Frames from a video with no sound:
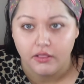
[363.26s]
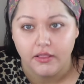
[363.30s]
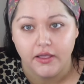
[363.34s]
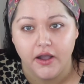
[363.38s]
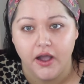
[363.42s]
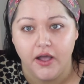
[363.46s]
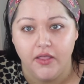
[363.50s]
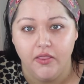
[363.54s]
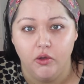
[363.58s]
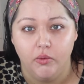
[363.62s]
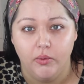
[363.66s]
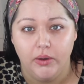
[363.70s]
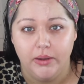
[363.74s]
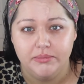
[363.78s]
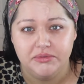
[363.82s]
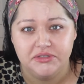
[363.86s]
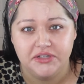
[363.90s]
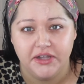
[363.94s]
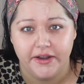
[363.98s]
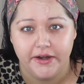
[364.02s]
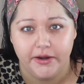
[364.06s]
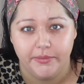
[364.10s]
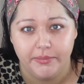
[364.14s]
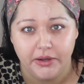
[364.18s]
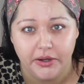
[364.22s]
like on the
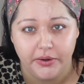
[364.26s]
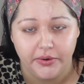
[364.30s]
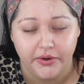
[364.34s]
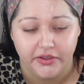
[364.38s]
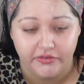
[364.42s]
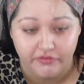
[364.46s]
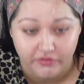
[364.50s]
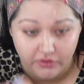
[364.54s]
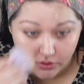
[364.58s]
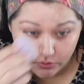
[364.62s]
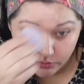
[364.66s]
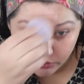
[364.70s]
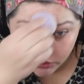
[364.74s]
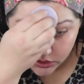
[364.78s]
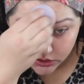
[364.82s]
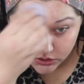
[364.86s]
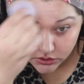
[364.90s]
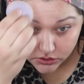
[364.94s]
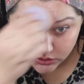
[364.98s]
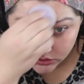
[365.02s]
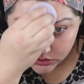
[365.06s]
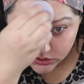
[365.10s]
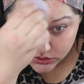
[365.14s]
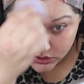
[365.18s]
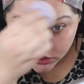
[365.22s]
website about if it
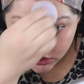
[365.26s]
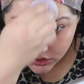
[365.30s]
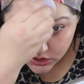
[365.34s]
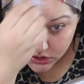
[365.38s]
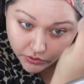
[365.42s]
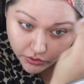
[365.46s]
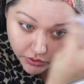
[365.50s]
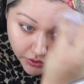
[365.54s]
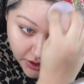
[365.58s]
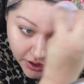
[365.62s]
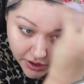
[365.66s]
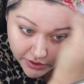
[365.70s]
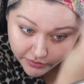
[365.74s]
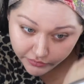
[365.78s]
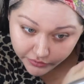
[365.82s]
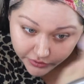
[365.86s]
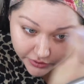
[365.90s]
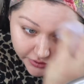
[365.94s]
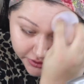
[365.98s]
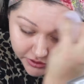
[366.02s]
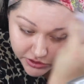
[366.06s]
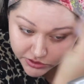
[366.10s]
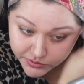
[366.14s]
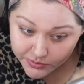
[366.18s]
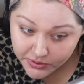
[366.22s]
was full
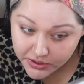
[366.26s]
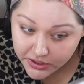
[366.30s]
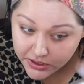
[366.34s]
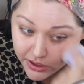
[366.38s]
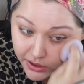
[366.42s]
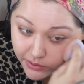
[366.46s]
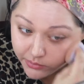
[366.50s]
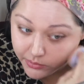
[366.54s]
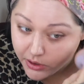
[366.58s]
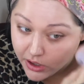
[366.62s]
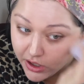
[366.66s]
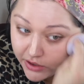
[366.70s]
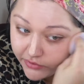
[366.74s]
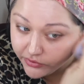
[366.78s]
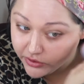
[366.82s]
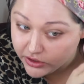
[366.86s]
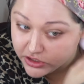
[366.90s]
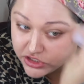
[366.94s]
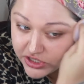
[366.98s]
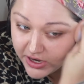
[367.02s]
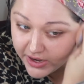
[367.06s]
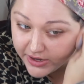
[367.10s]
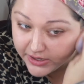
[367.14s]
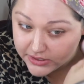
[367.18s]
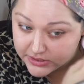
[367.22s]
coverage, medium
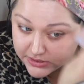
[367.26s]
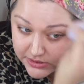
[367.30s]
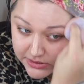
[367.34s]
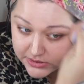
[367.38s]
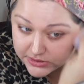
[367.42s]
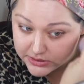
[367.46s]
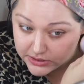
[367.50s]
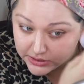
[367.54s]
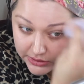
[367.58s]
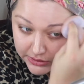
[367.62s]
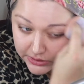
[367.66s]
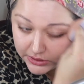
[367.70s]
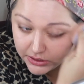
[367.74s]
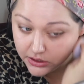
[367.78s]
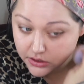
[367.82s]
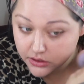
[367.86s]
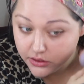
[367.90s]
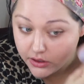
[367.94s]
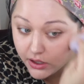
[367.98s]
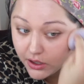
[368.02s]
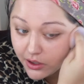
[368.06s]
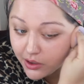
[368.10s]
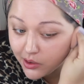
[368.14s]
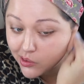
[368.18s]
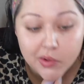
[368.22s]
coverage. I didn't see
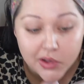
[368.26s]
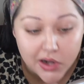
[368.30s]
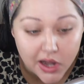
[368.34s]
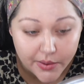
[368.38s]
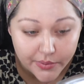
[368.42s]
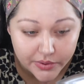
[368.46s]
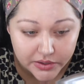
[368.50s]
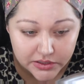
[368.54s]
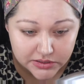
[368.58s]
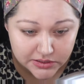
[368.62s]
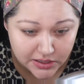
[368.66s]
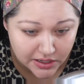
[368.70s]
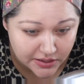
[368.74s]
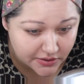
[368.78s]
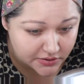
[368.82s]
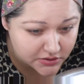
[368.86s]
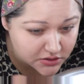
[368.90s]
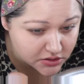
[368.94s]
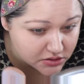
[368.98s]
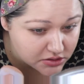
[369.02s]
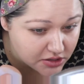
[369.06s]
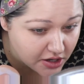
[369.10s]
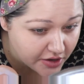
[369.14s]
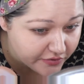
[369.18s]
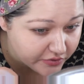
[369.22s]
anything, but I would say this
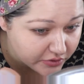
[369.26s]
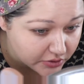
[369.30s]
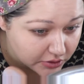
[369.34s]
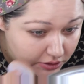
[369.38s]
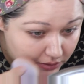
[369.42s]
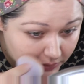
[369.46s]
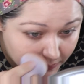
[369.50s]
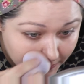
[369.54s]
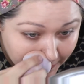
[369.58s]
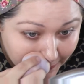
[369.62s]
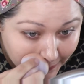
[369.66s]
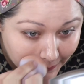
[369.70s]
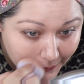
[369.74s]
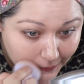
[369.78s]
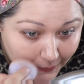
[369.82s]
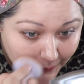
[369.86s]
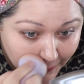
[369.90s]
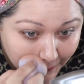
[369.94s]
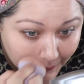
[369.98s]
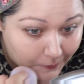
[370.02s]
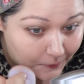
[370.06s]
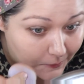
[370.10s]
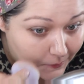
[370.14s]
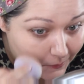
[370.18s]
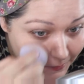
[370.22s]
is definitely like
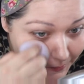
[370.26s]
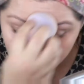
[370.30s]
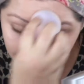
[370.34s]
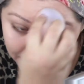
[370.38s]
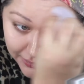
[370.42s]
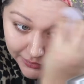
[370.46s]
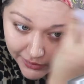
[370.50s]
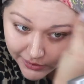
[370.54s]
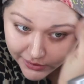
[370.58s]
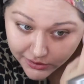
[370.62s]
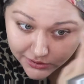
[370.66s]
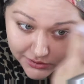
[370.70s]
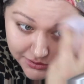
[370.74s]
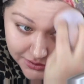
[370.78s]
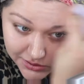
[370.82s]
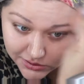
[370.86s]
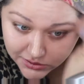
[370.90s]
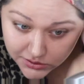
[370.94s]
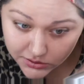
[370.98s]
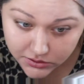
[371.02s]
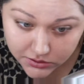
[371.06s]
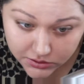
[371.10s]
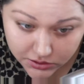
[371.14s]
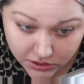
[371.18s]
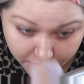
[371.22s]
a light
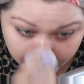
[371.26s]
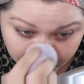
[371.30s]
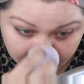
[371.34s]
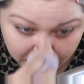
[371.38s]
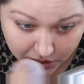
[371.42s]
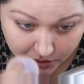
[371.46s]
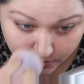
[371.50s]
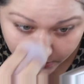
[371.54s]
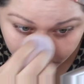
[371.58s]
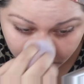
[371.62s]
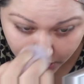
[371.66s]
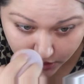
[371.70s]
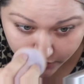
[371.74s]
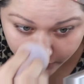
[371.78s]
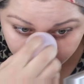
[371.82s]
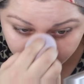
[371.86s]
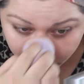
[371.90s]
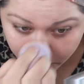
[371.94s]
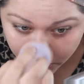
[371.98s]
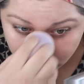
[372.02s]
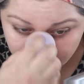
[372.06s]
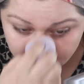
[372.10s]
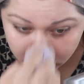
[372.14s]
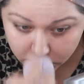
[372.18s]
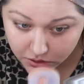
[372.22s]
to medium
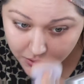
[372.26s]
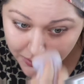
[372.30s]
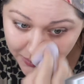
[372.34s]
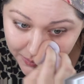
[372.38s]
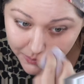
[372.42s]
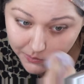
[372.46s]
coverage.